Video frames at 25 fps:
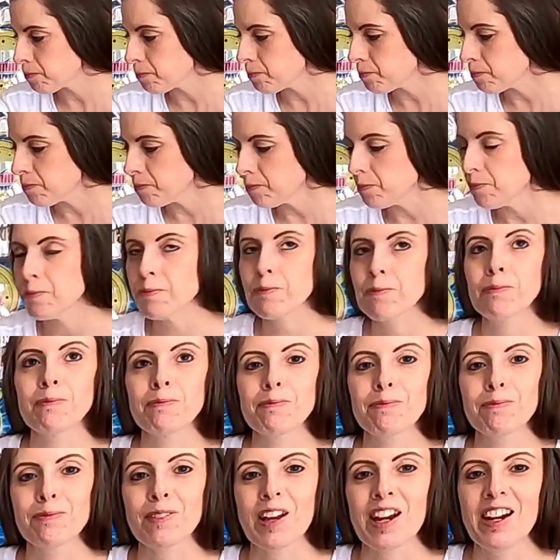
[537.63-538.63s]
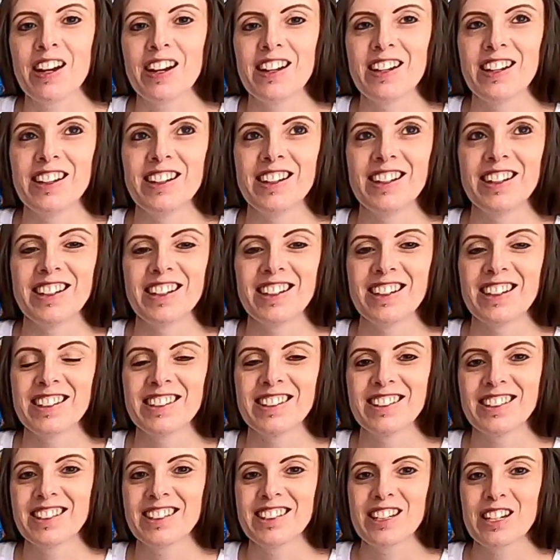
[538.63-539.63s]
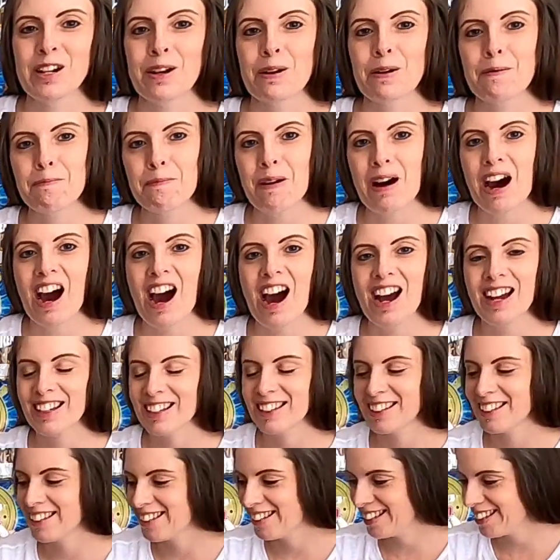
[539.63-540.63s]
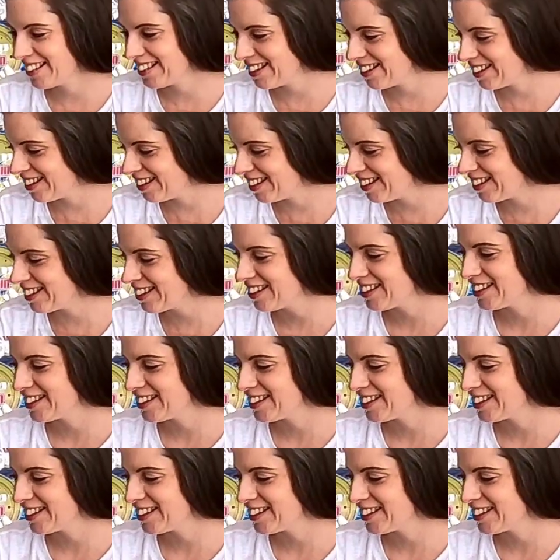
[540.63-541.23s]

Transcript: That's right, guys. Stay safe. See you on the next video. Thanks for watching.